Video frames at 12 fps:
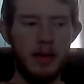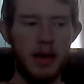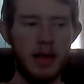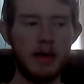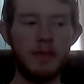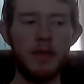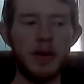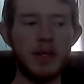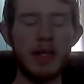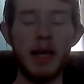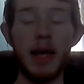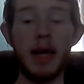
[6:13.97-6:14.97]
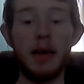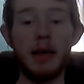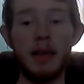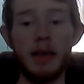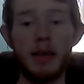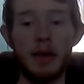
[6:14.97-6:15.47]
in the first Dead
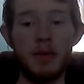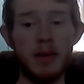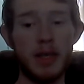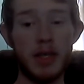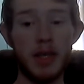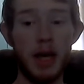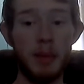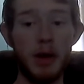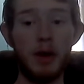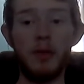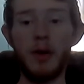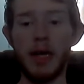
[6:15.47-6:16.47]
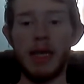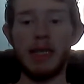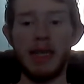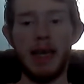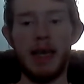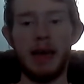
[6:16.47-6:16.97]
Island, there was a zombie
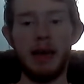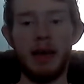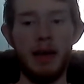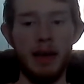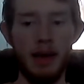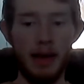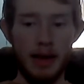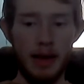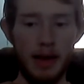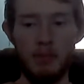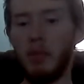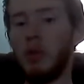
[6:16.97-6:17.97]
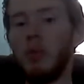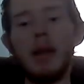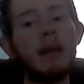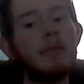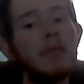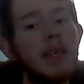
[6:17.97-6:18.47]
orangutan, but we
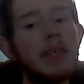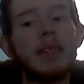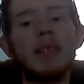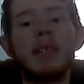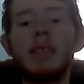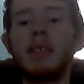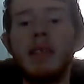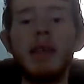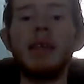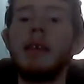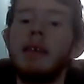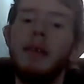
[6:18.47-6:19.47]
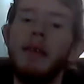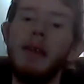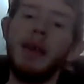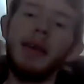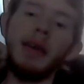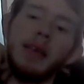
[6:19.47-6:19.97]
never get to see
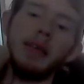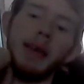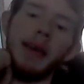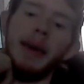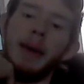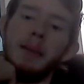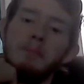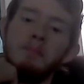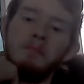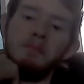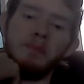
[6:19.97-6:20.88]
it in the game.